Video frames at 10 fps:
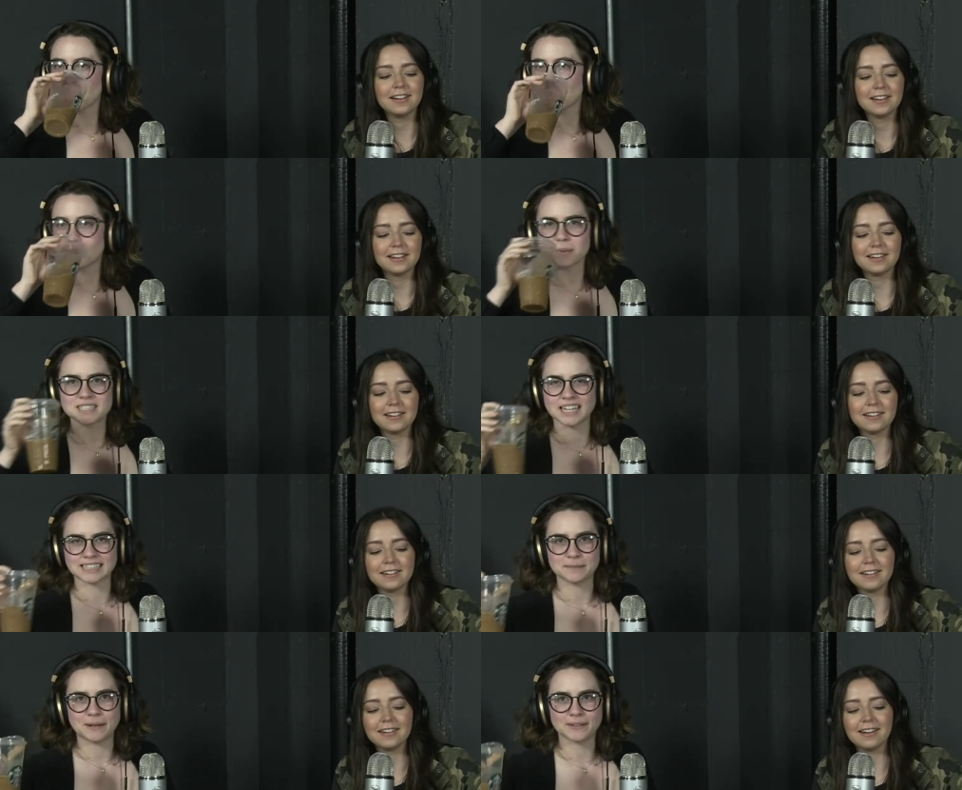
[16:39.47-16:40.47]
Speaker 1: What are we talking
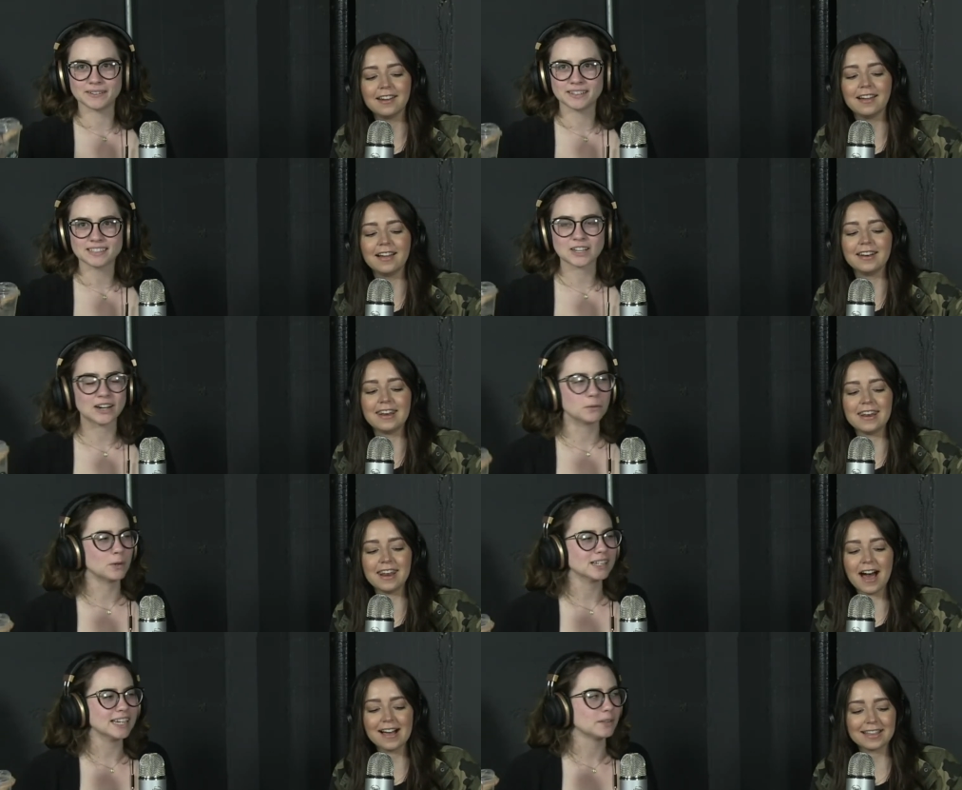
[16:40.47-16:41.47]
about? Sorry, we're
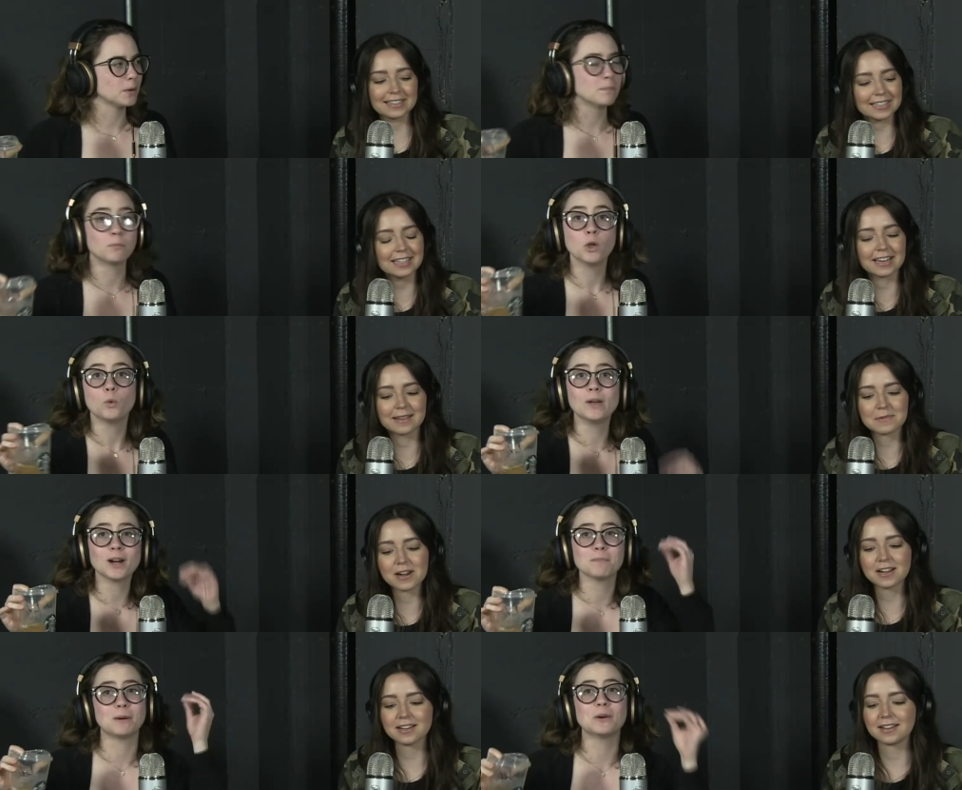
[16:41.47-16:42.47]
not like, Khalid anymore. We
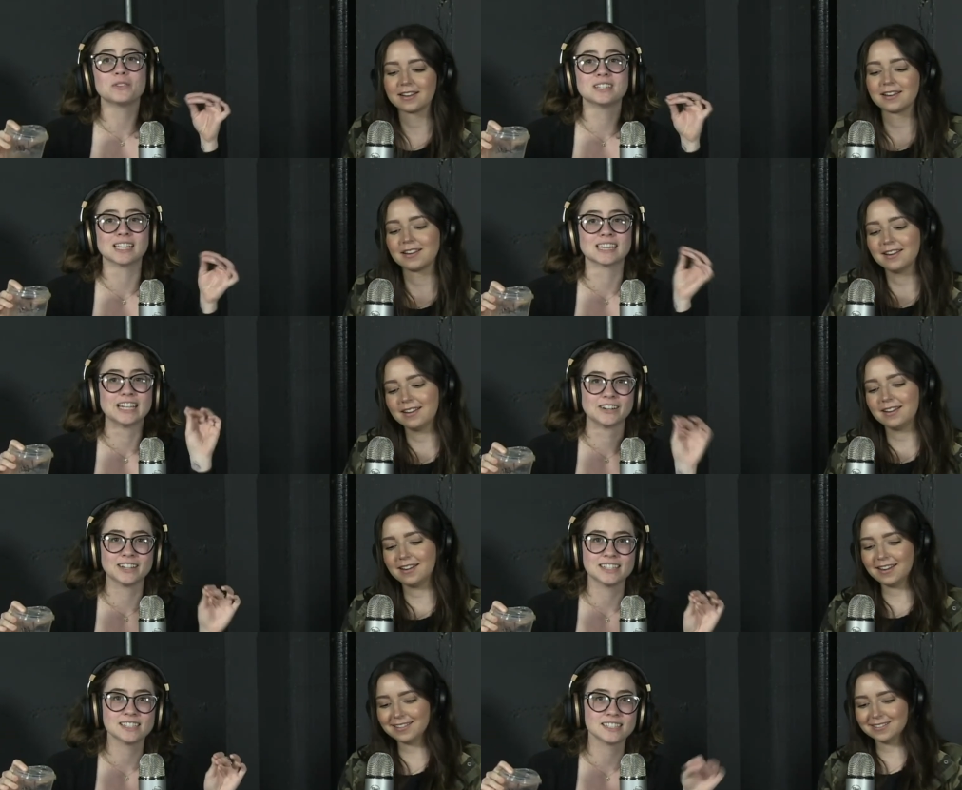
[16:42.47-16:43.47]
are both
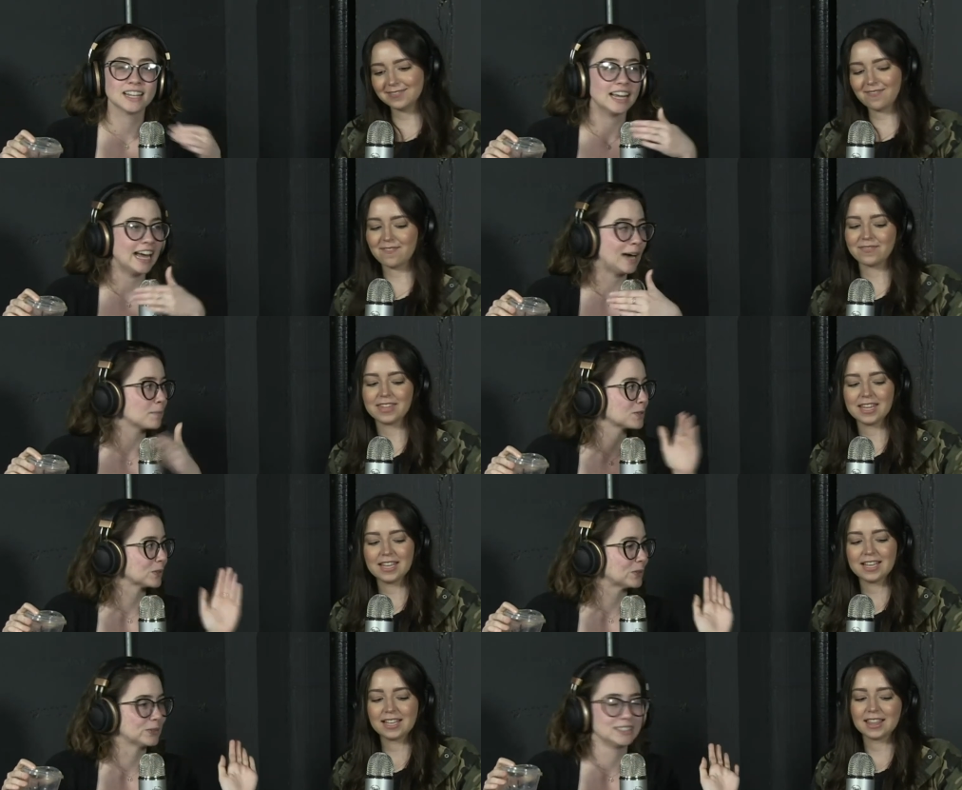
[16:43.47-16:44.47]
delirious,
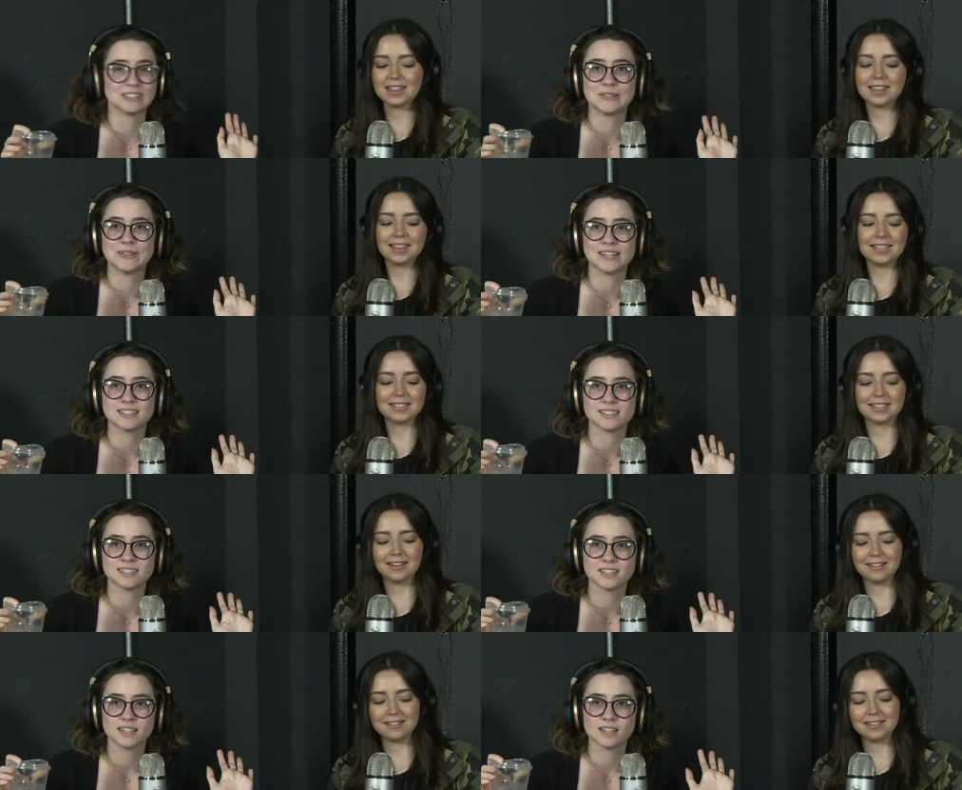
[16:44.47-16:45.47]
absolutely delirious. Listen,
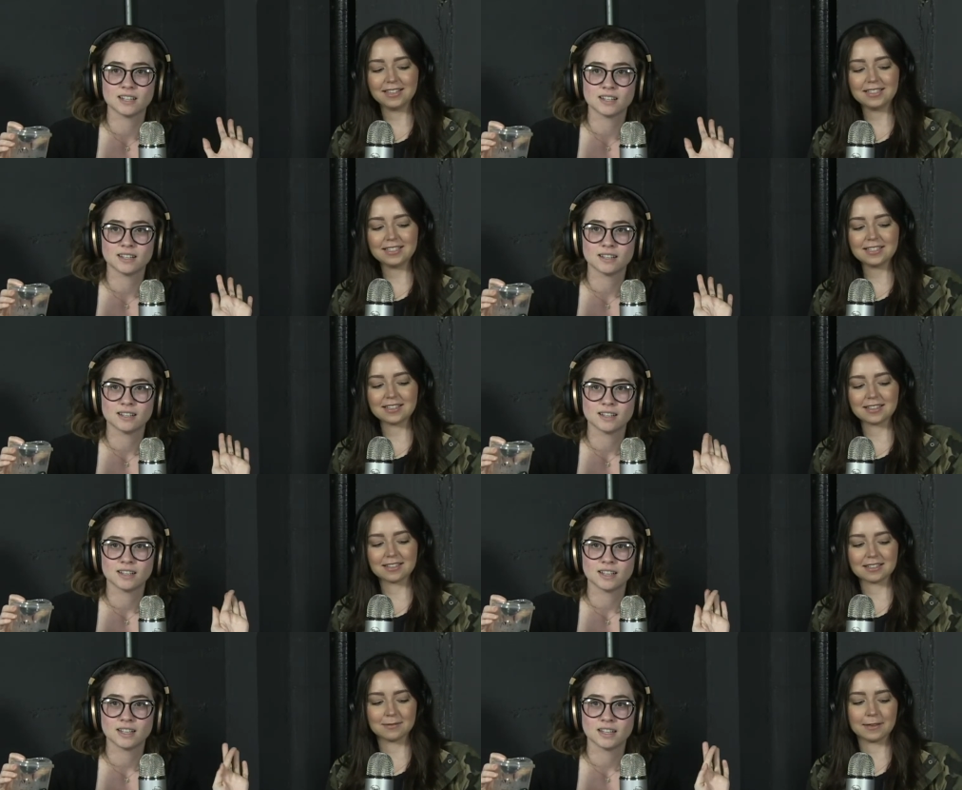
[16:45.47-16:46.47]
Speaker 2: y'all, it's the end of the
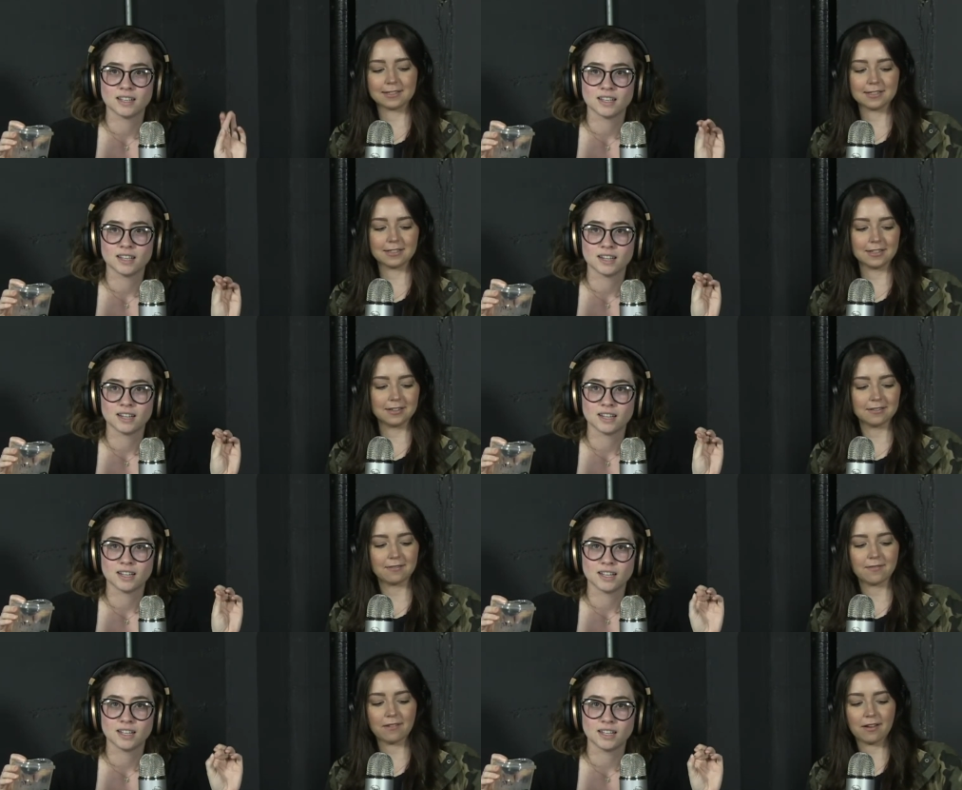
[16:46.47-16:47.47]
semester.
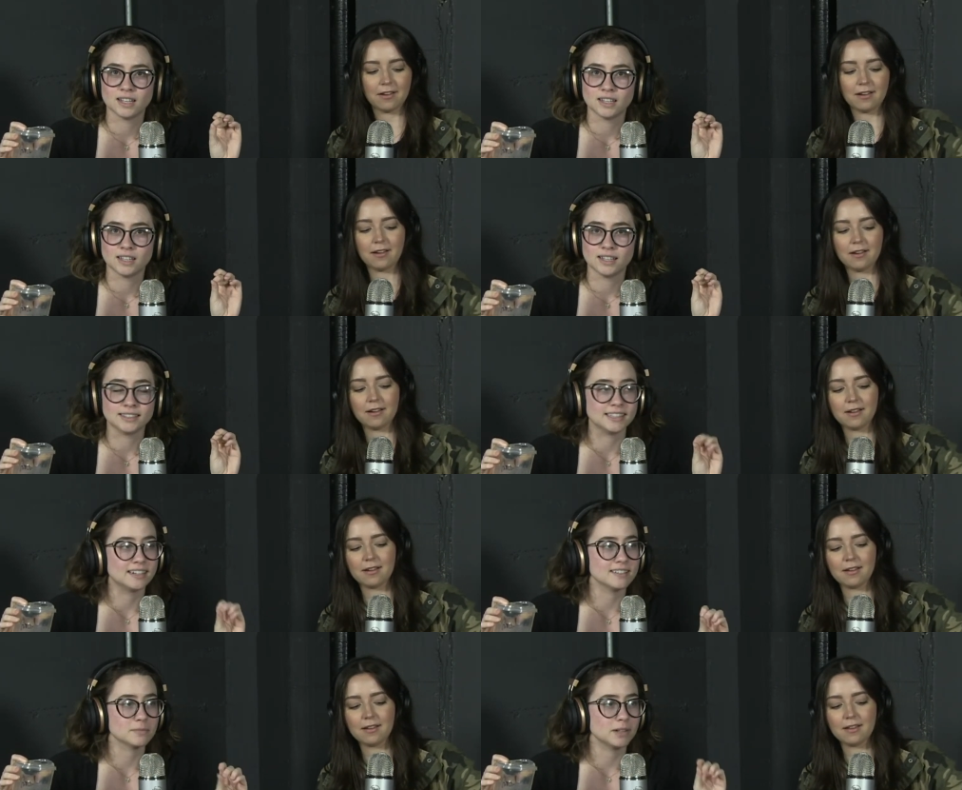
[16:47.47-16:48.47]
Speaker 1: It's the end of
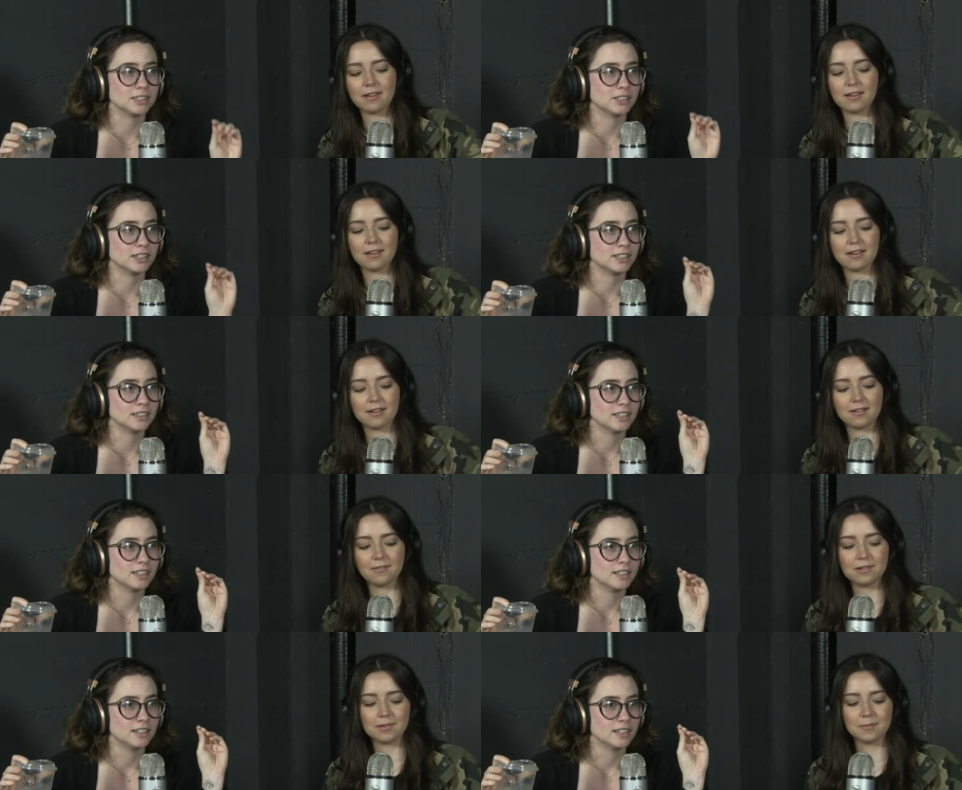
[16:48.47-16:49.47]
the semester.
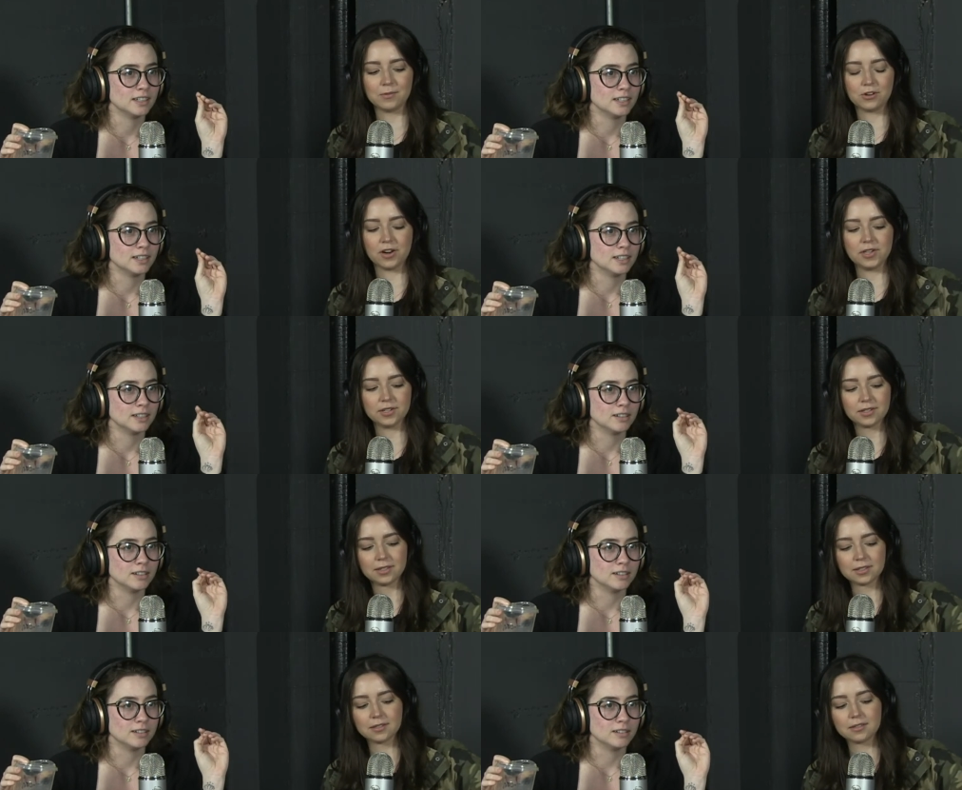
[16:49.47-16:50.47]
Speaker 2: We're drained
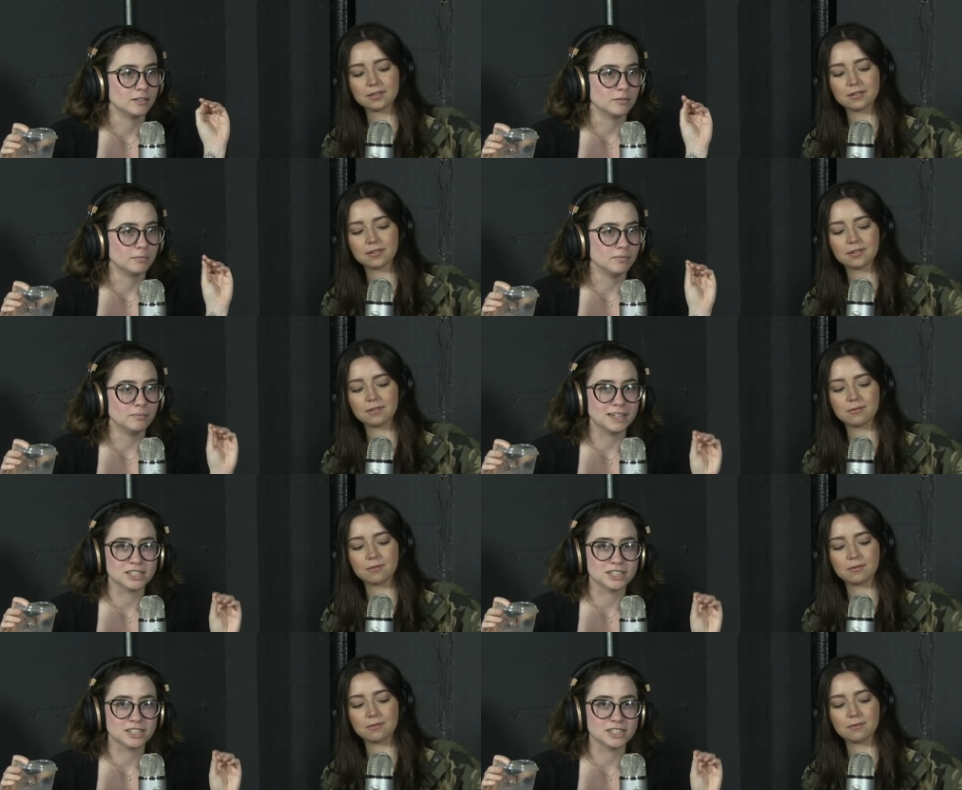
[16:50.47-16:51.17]
Speaker 1: my